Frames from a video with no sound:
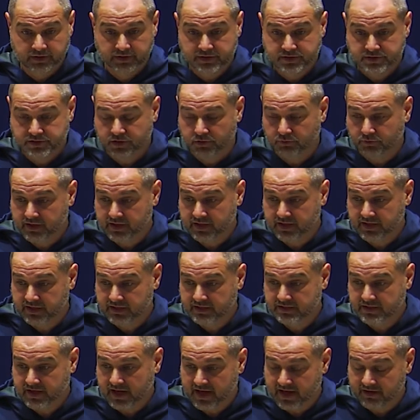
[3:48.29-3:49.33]
So we
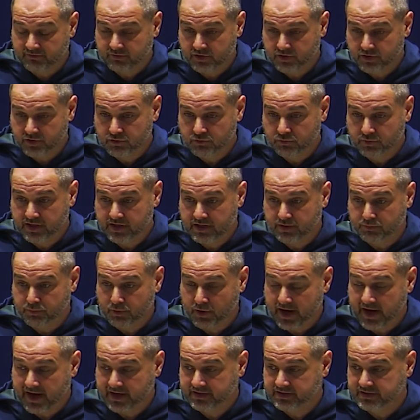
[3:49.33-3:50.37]
need to have a good week of
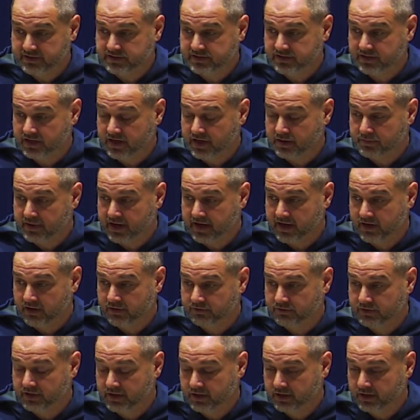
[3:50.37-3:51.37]
practice and come out